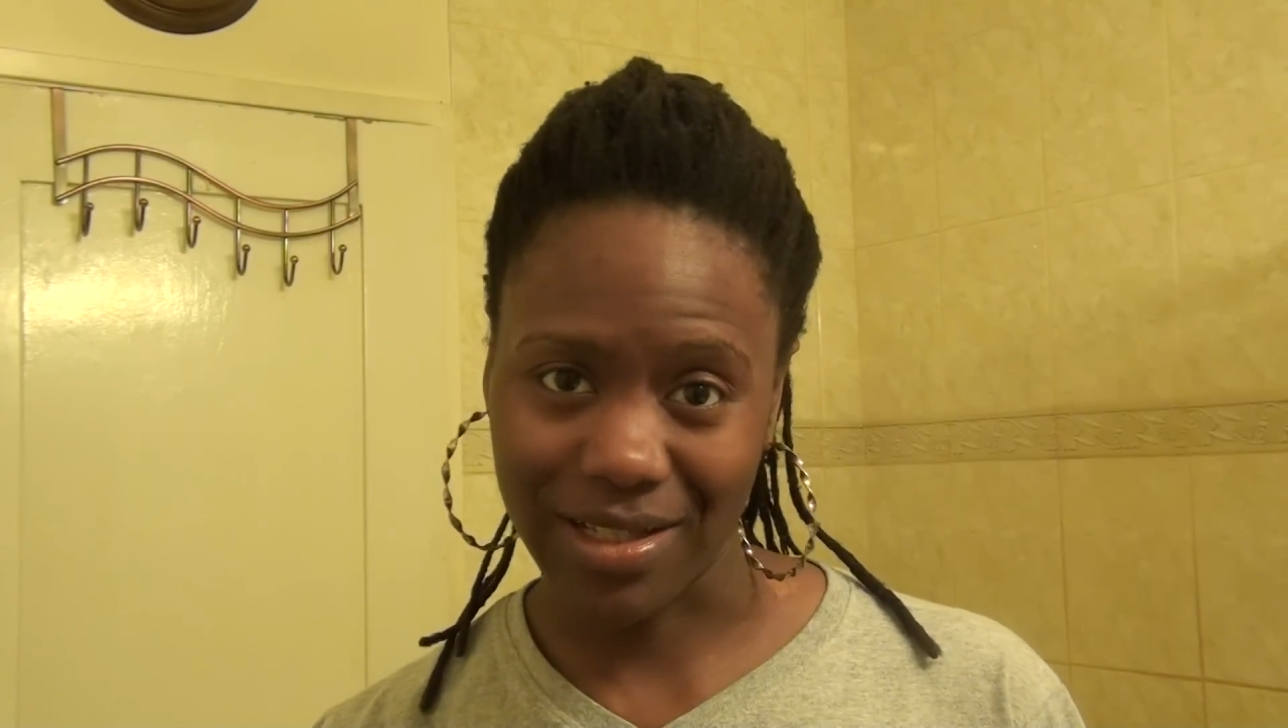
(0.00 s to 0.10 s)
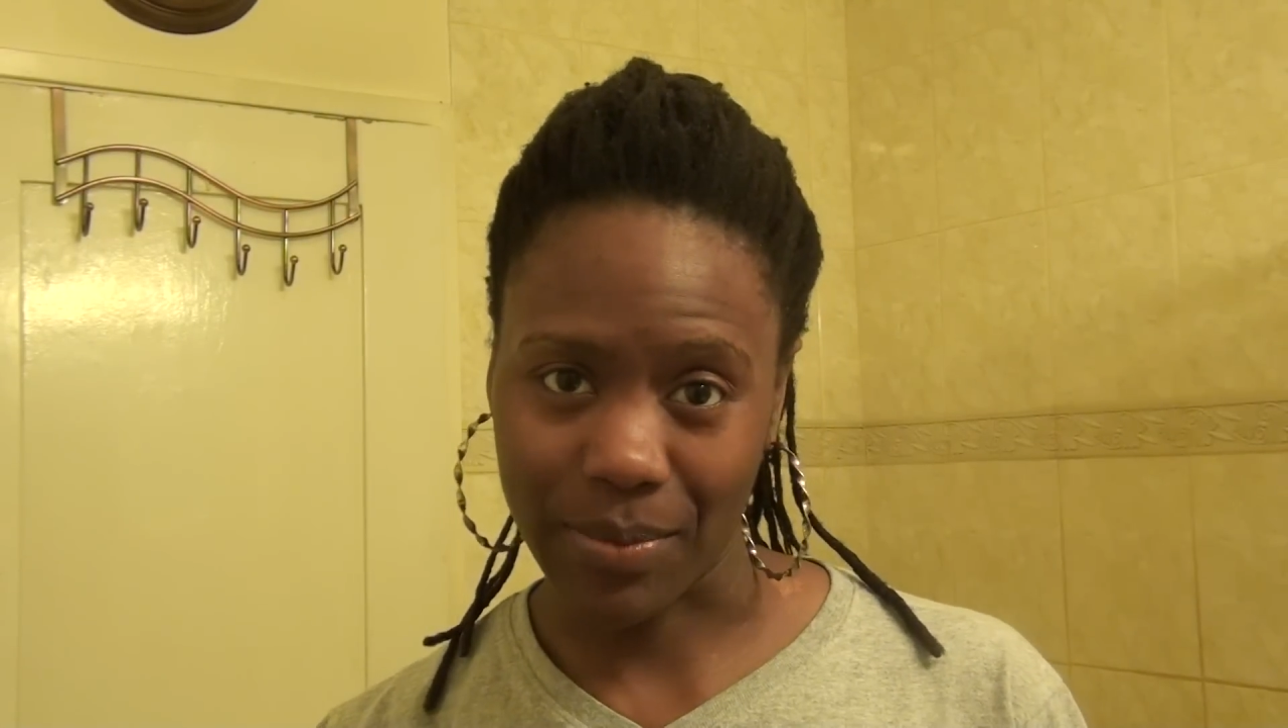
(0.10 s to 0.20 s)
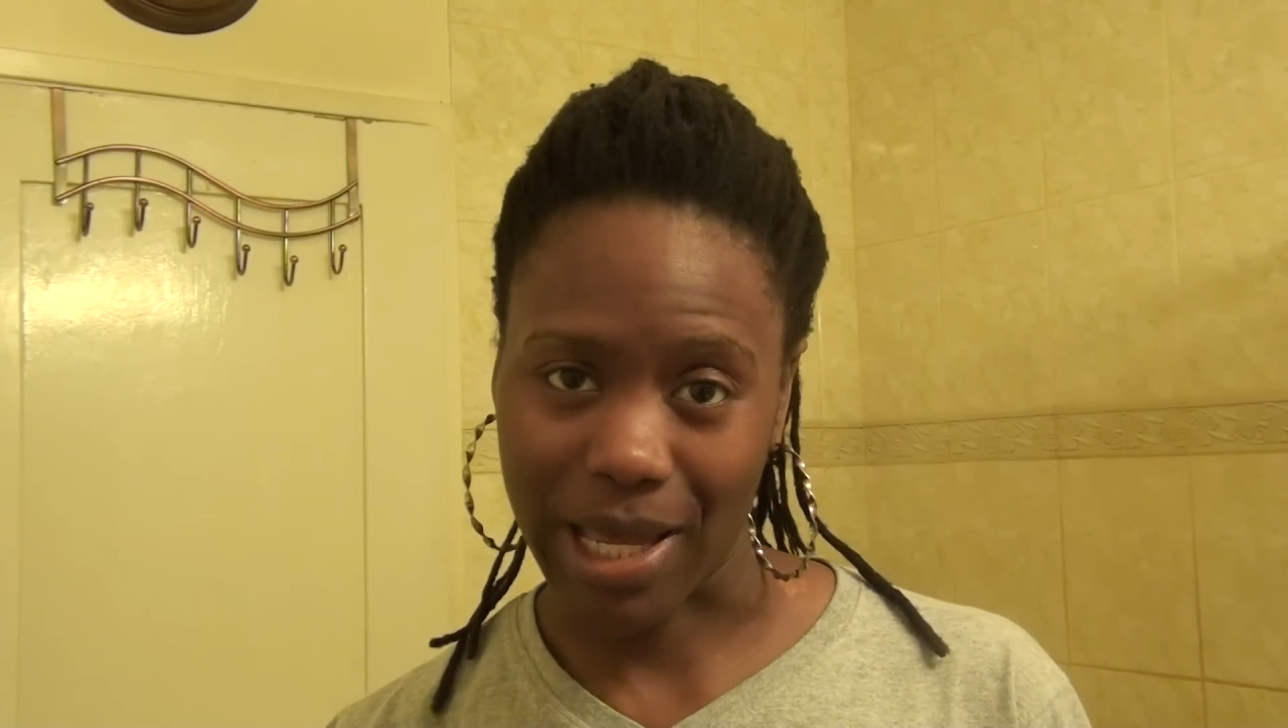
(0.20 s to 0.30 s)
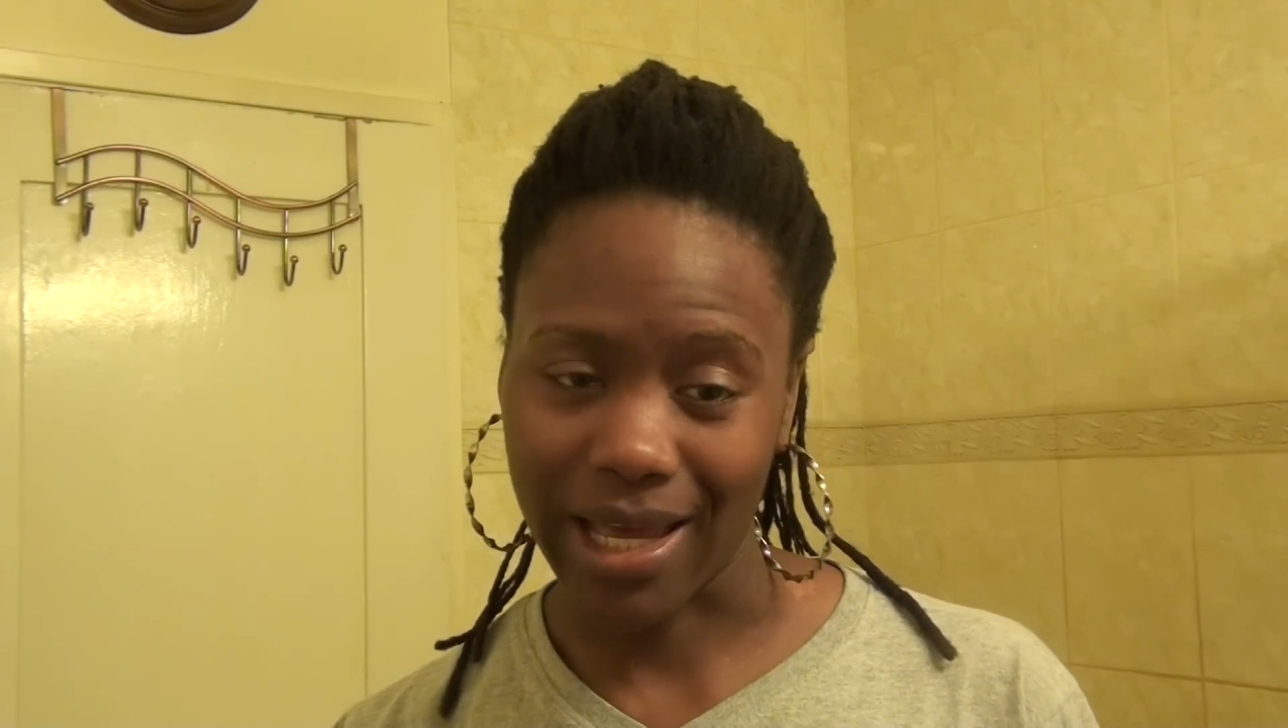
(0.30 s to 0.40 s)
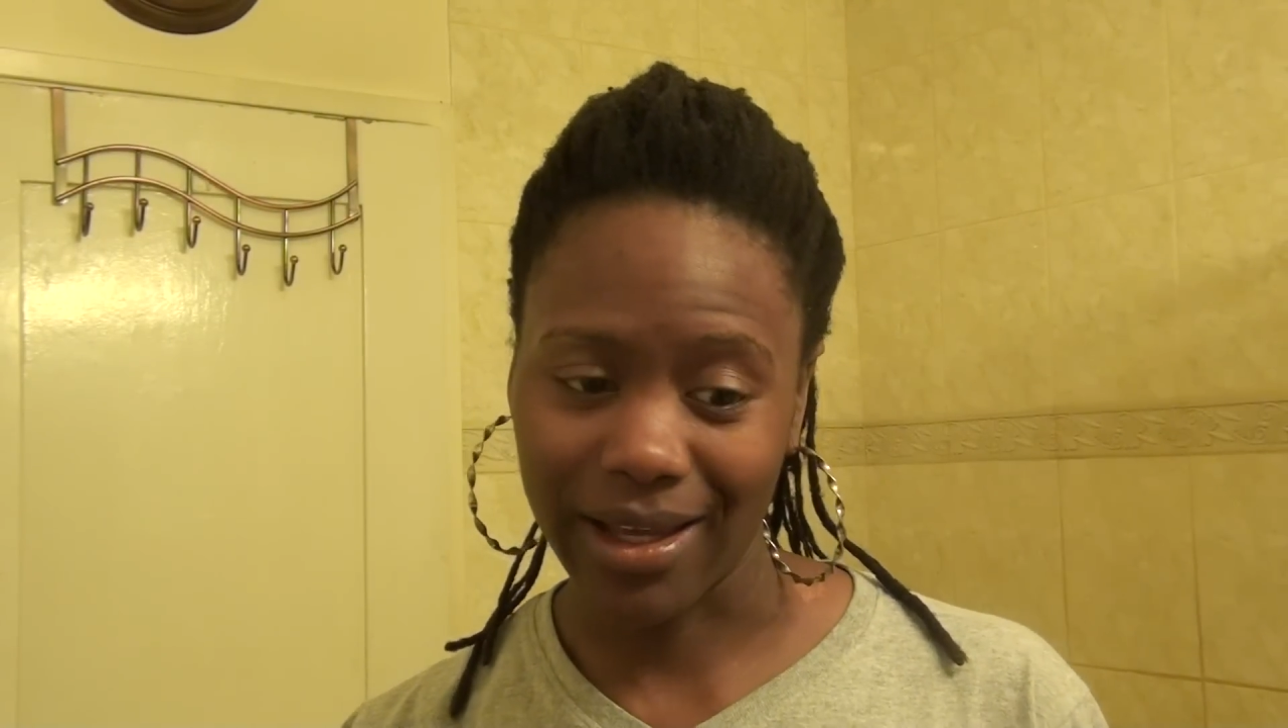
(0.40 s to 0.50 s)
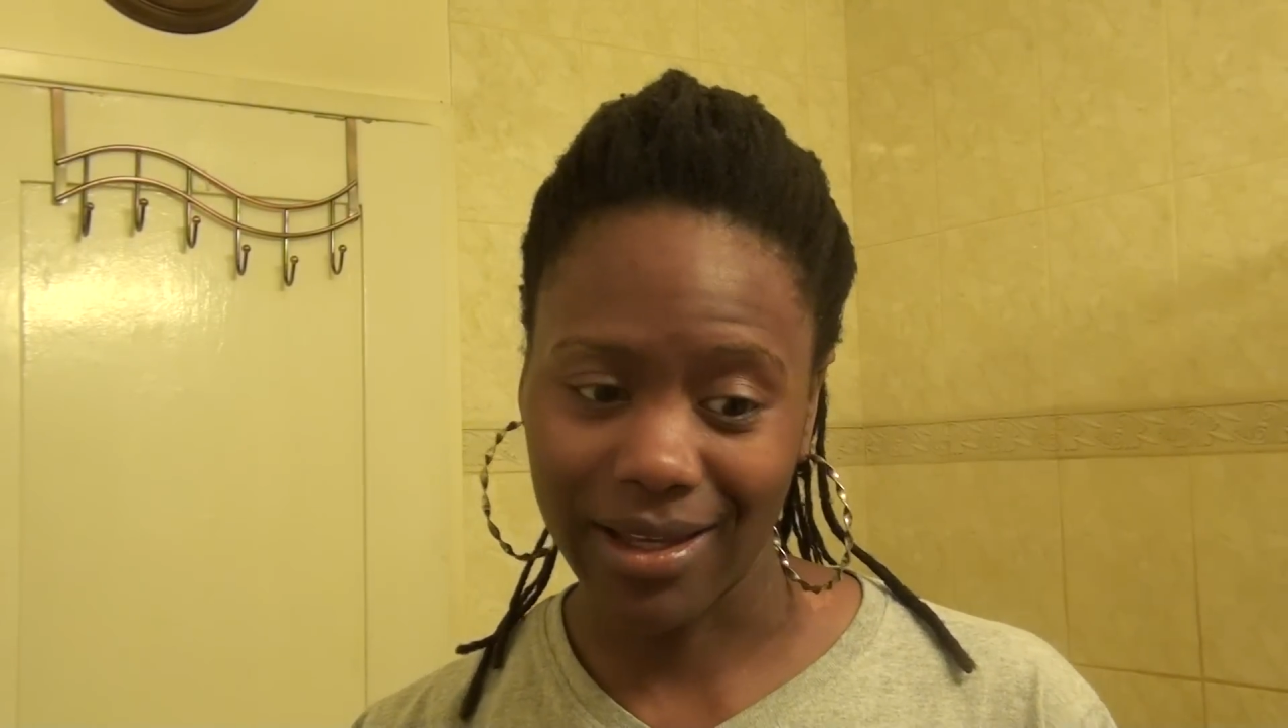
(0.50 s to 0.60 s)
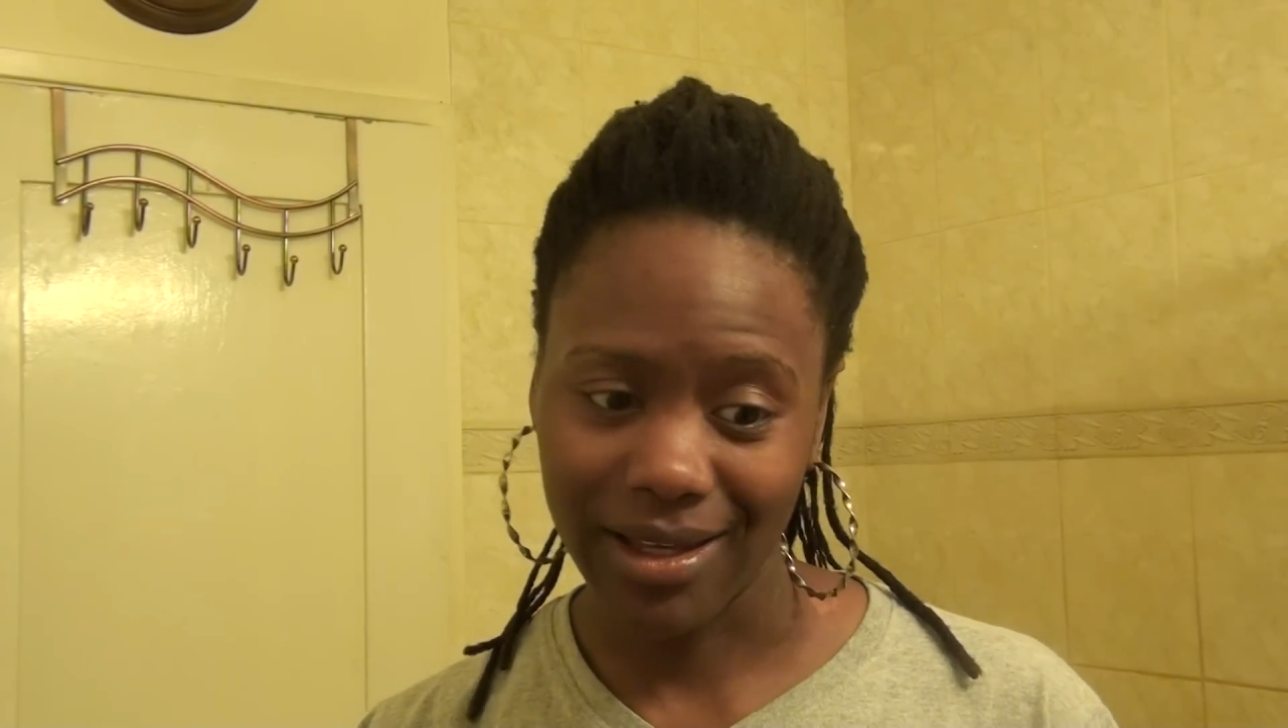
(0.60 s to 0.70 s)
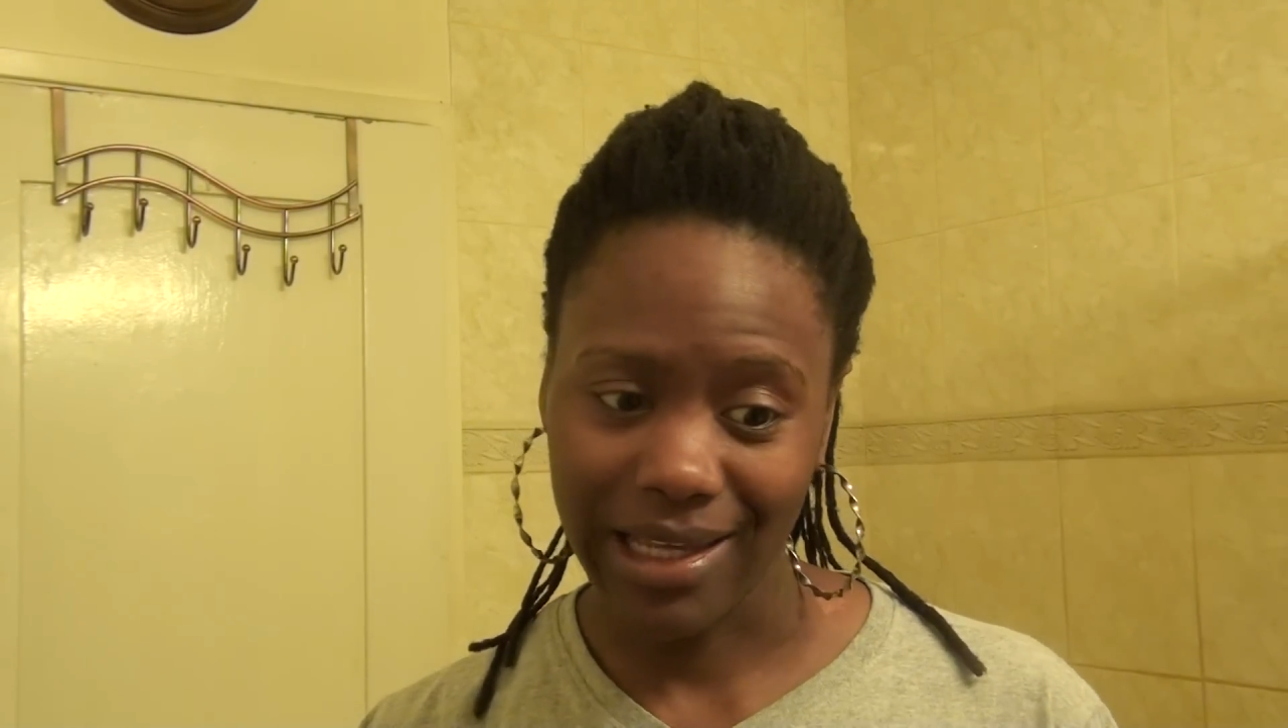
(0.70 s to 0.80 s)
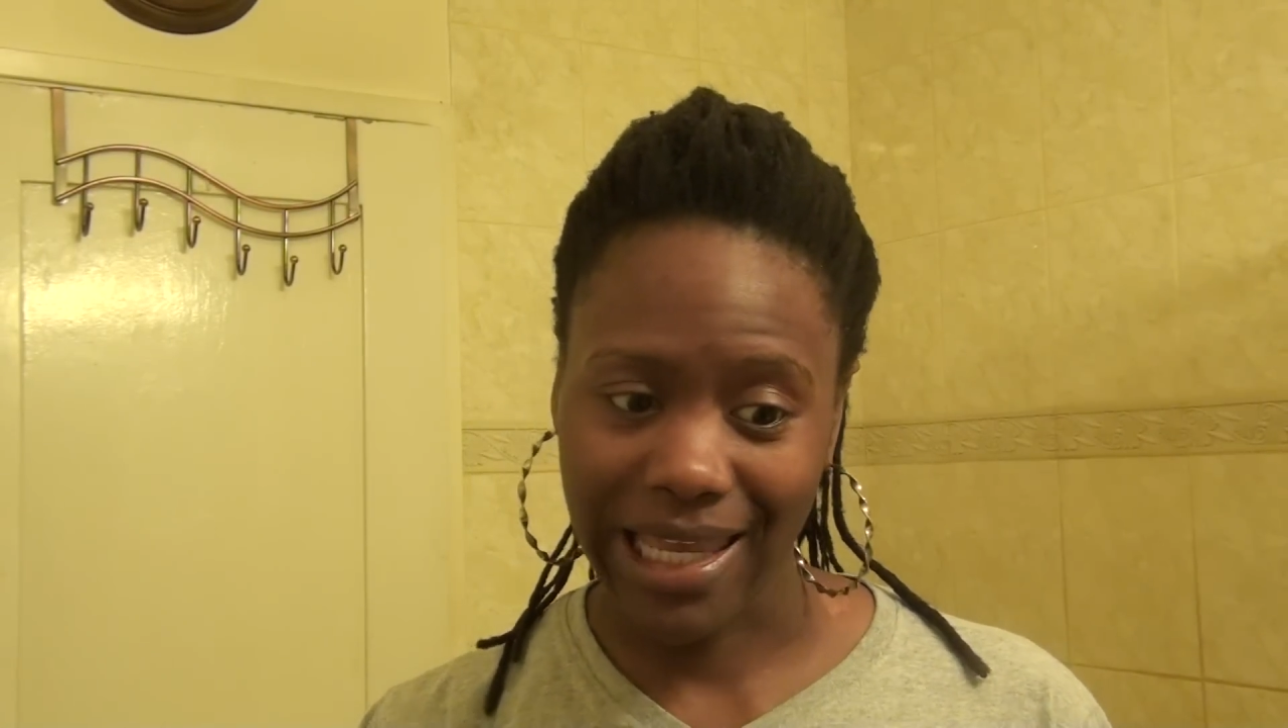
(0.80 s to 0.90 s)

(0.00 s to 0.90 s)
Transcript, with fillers: in the back